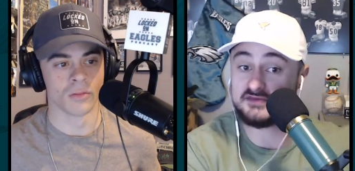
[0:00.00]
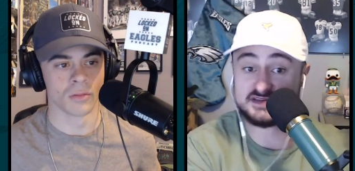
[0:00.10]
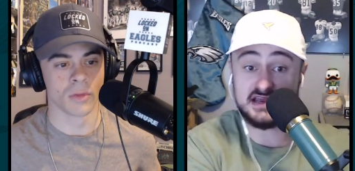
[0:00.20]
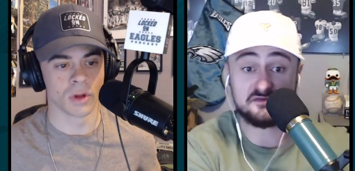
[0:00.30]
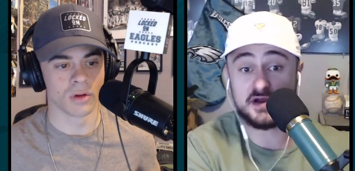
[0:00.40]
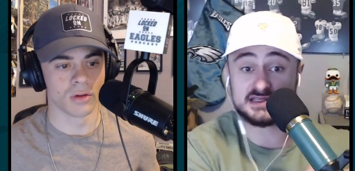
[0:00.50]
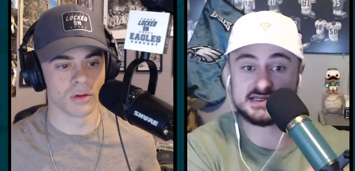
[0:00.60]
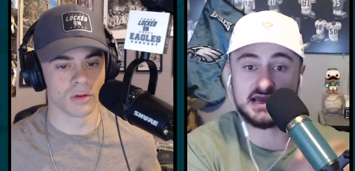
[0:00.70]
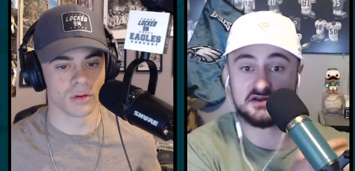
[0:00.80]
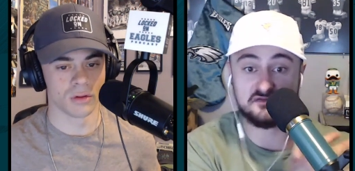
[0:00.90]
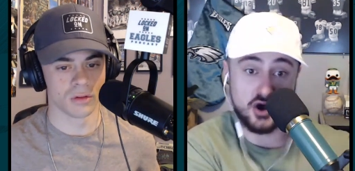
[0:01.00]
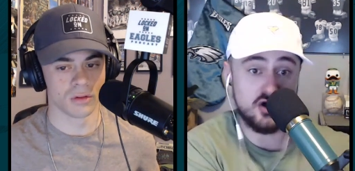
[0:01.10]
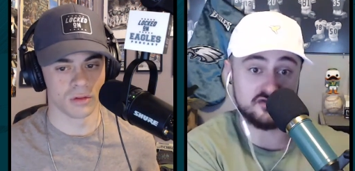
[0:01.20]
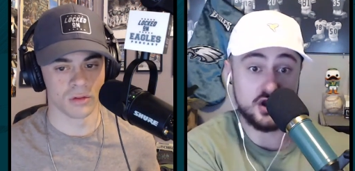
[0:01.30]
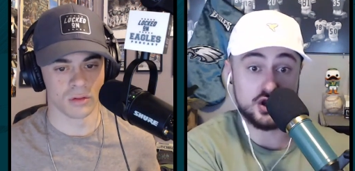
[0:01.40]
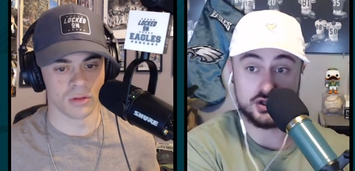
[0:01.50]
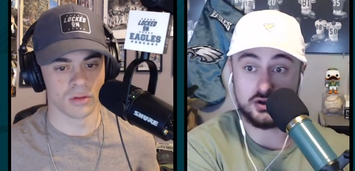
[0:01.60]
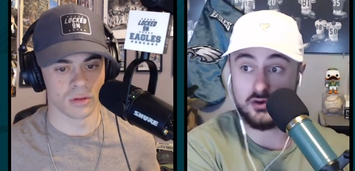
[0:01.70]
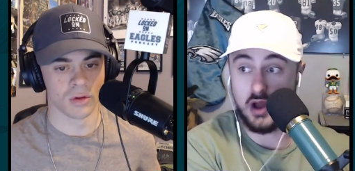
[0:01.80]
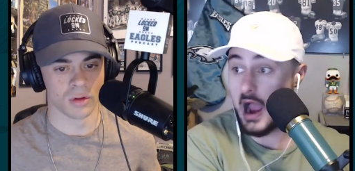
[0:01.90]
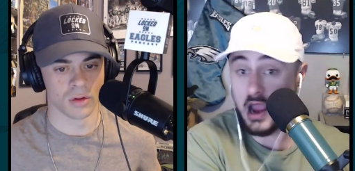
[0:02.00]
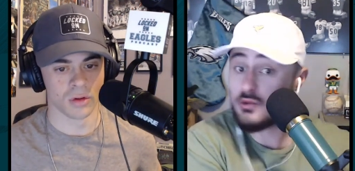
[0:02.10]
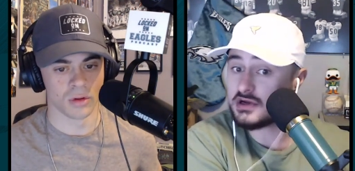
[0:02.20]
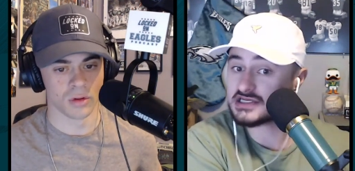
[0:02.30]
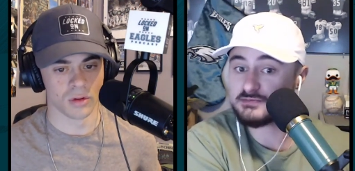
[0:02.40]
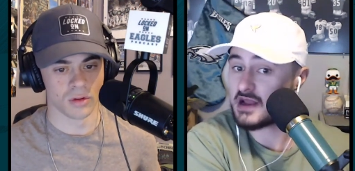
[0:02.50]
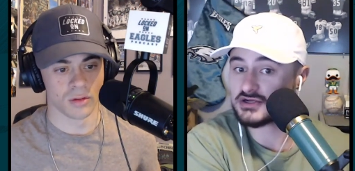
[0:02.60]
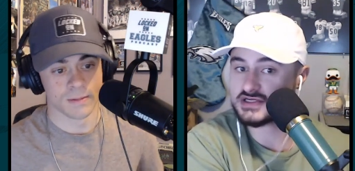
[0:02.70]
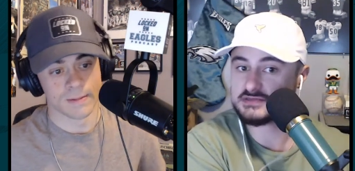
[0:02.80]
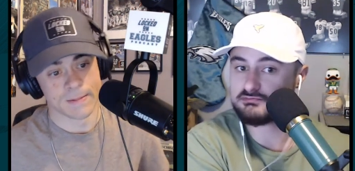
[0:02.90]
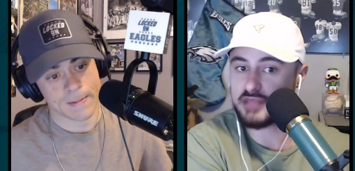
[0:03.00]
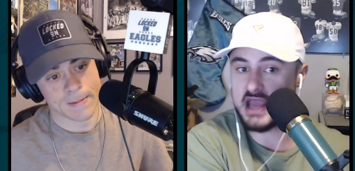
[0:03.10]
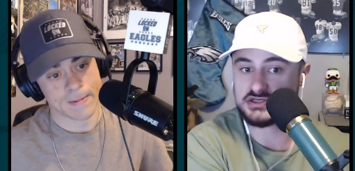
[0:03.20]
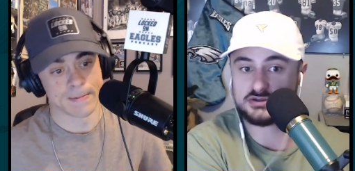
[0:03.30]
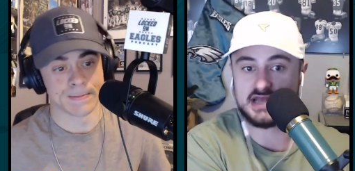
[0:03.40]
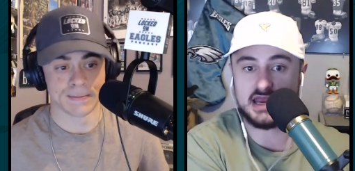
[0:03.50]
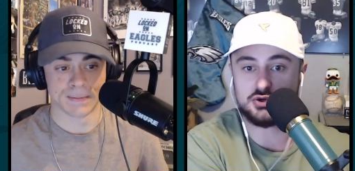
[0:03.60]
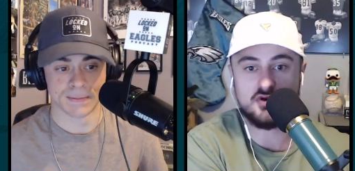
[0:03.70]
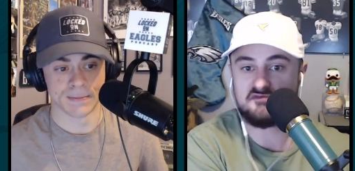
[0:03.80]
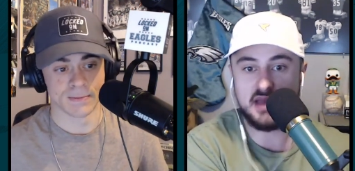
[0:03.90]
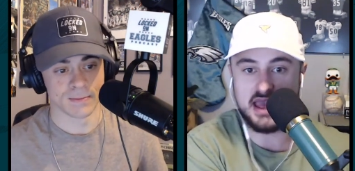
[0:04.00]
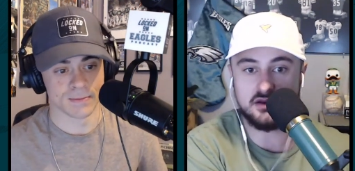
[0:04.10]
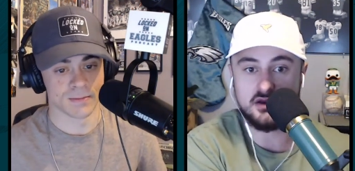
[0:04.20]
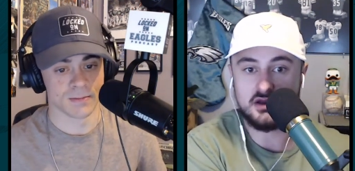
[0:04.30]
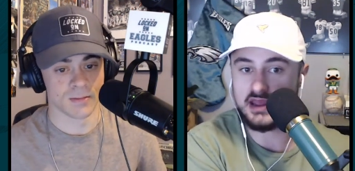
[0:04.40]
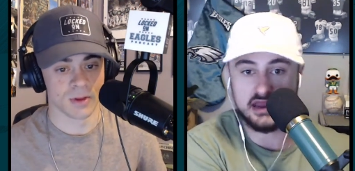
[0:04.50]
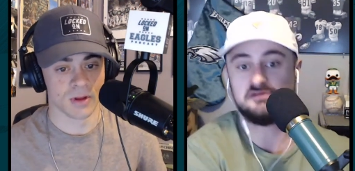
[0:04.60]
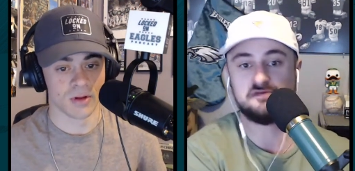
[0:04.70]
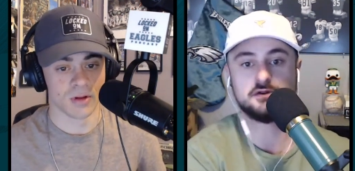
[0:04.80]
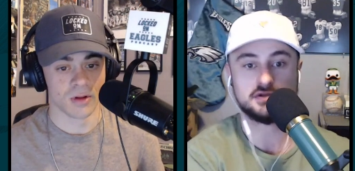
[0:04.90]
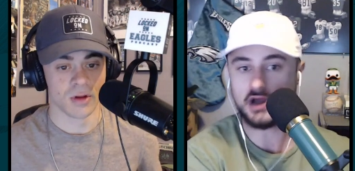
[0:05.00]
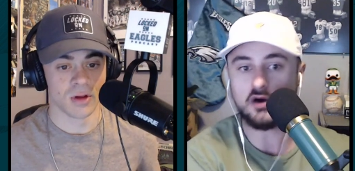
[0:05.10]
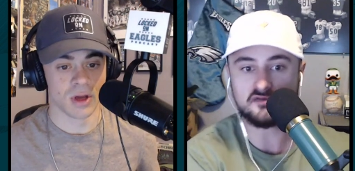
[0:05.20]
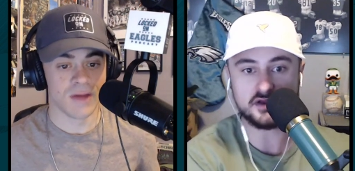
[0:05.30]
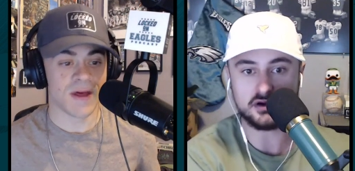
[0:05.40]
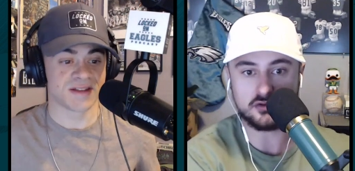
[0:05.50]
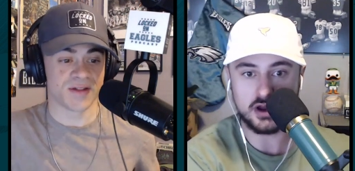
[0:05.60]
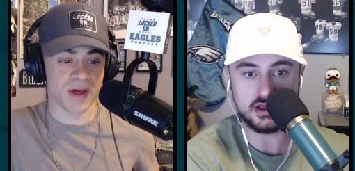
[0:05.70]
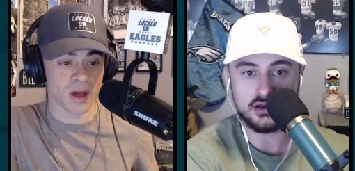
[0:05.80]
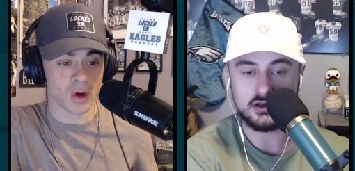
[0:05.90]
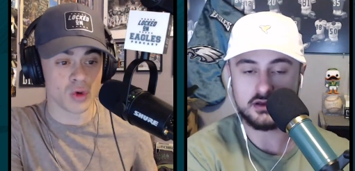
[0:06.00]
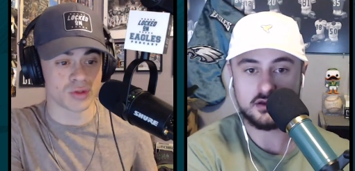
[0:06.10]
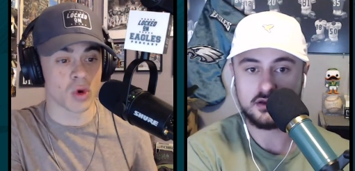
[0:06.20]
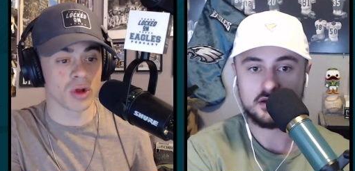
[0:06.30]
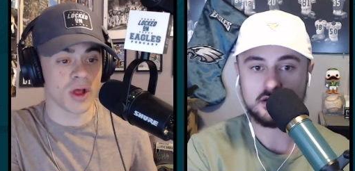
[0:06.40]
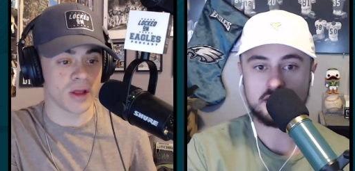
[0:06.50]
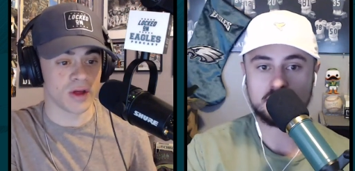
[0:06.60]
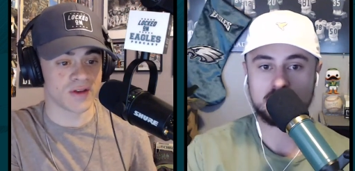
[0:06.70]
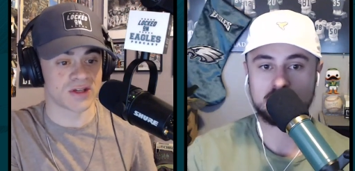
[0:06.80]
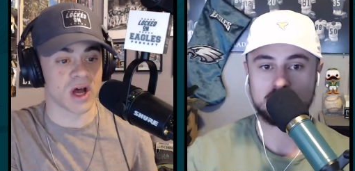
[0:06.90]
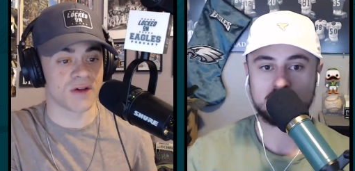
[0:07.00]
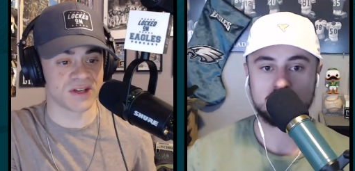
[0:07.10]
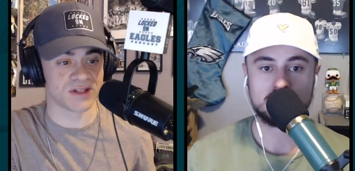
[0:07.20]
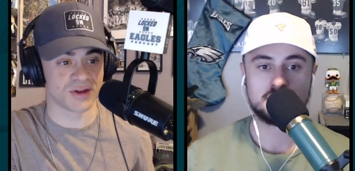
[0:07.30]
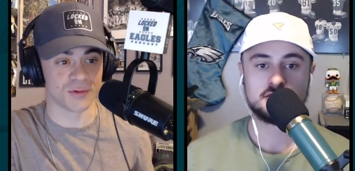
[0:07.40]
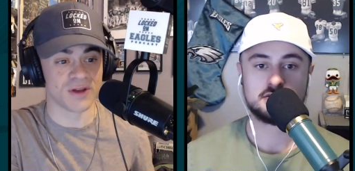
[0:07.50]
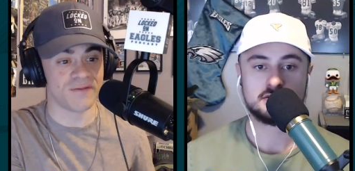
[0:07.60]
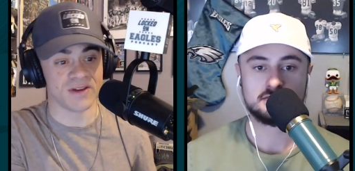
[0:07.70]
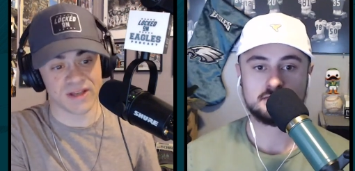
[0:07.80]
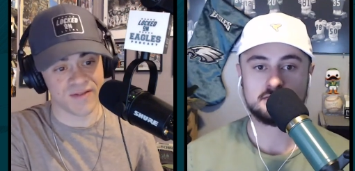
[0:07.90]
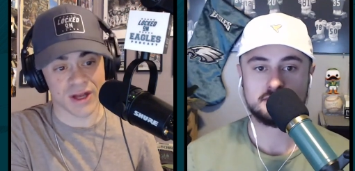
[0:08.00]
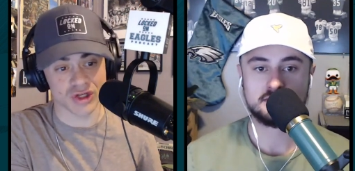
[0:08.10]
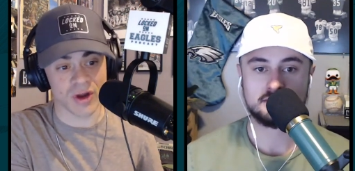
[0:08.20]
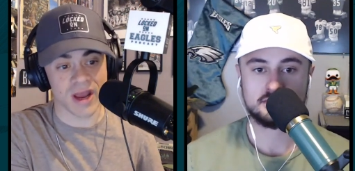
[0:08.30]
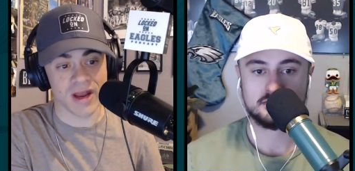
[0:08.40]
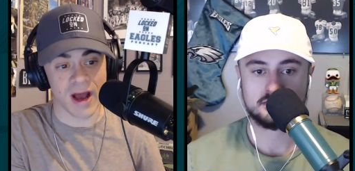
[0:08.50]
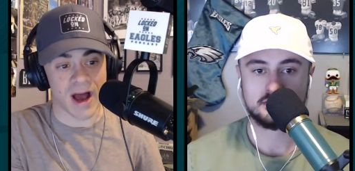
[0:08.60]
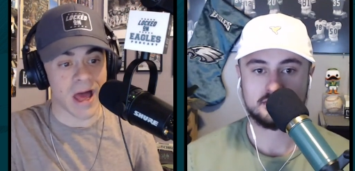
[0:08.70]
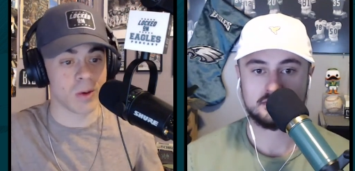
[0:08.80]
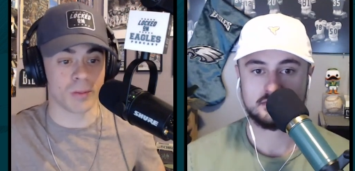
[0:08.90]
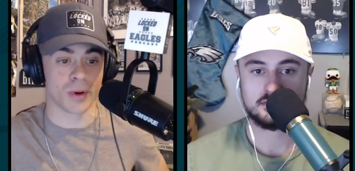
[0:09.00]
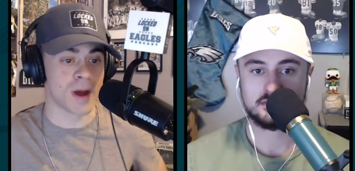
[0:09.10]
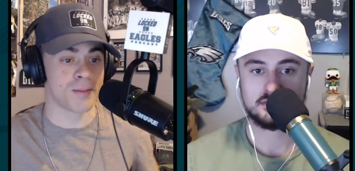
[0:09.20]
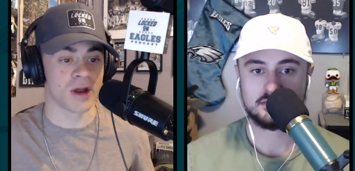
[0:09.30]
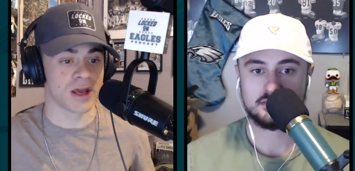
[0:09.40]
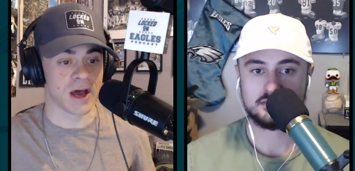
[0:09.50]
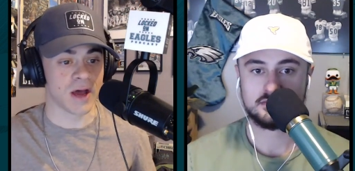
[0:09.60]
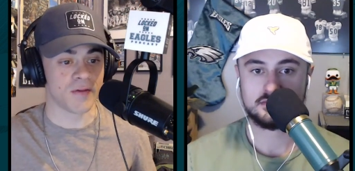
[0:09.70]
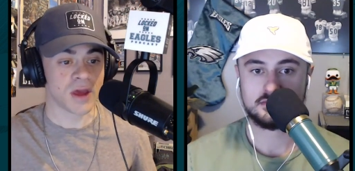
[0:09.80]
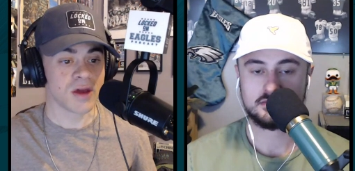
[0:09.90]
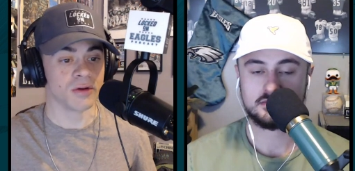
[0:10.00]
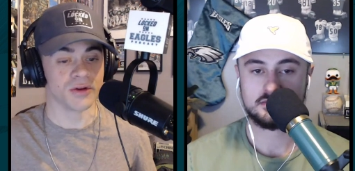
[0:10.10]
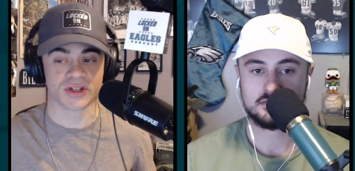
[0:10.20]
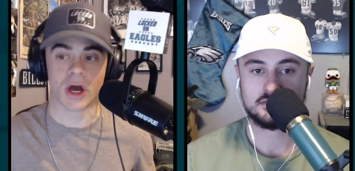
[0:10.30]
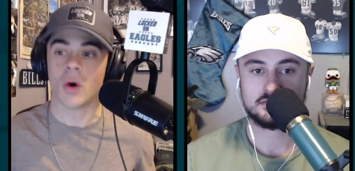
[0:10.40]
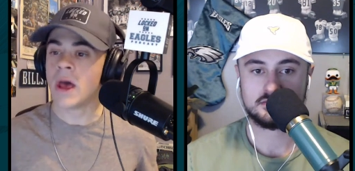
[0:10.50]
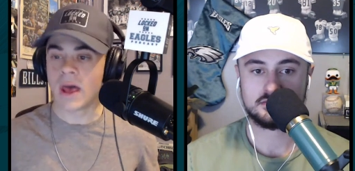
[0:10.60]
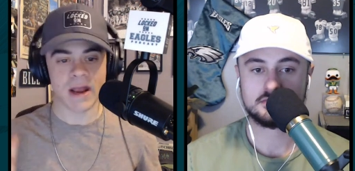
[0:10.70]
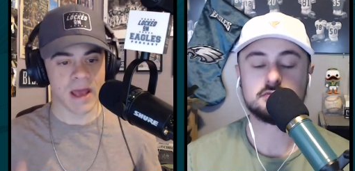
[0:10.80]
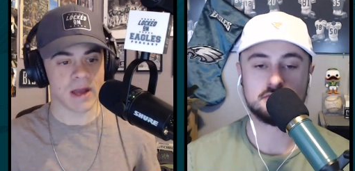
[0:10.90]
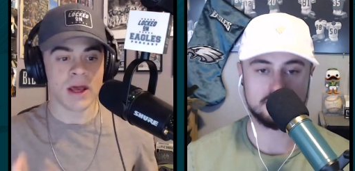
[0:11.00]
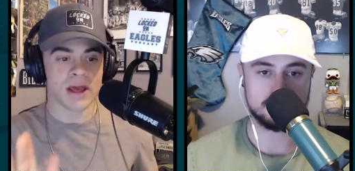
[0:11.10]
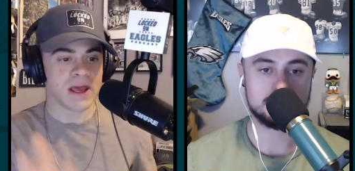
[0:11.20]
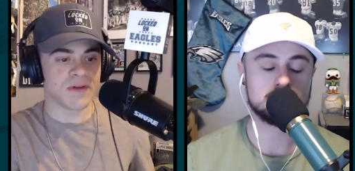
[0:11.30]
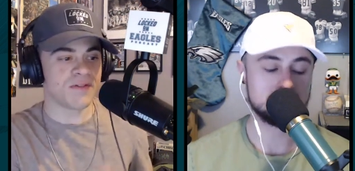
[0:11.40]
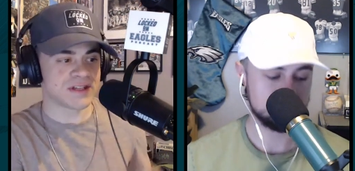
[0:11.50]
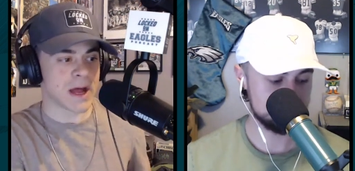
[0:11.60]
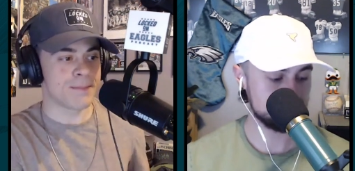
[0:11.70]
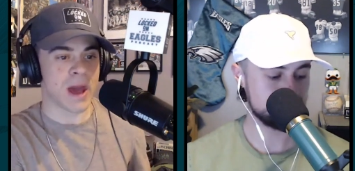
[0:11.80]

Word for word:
Speaker 1: if San Fran's not involved, I would expect Pat Surtain to have been in Philadelphia. And that's right? the thing.
Speaker 2: Who's more likely this offseason to revisit that trade? I would put my money on the Eagles. So, and again, mm-hmm. even if it's not